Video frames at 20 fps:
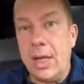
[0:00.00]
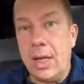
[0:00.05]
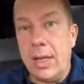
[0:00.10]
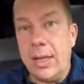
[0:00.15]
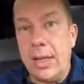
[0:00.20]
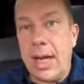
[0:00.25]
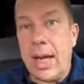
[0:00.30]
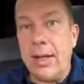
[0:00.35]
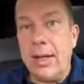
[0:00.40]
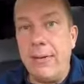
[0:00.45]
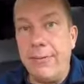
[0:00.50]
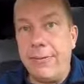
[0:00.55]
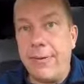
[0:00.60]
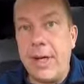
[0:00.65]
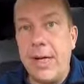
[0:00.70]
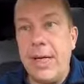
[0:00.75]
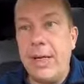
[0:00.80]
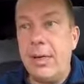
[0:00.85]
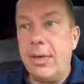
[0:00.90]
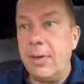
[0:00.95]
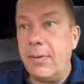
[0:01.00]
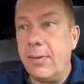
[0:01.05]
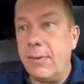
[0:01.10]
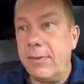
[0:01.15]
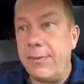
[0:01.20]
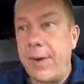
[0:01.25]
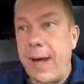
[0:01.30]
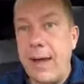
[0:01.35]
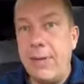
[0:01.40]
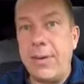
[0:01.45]
In the ID3,
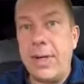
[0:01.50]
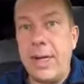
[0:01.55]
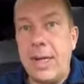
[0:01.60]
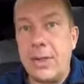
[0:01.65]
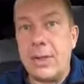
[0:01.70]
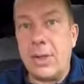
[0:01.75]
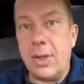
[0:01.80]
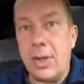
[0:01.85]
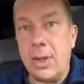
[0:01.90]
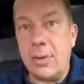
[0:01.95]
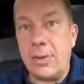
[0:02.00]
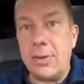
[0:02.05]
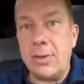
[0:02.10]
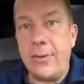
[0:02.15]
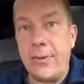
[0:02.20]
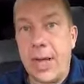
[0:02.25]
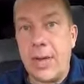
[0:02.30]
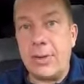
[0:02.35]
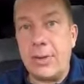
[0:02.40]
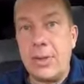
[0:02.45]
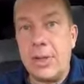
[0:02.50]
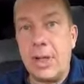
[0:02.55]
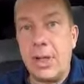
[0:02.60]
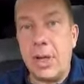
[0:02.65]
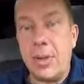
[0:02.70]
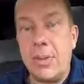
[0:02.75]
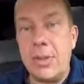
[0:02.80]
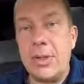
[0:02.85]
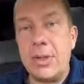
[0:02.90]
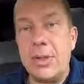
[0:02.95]
5 years or 100,000
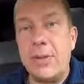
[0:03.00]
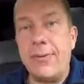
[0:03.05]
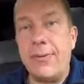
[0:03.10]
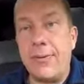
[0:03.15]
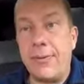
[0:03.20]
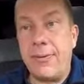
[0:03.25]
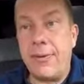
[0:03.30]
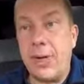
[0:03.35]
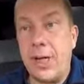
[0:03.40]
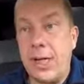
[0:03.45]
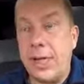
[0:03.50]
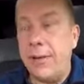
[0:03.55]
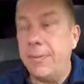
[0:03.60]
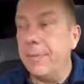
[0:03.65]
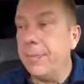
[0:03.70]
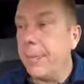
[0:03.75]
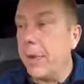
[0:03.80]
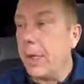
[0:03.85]
kilometers for free.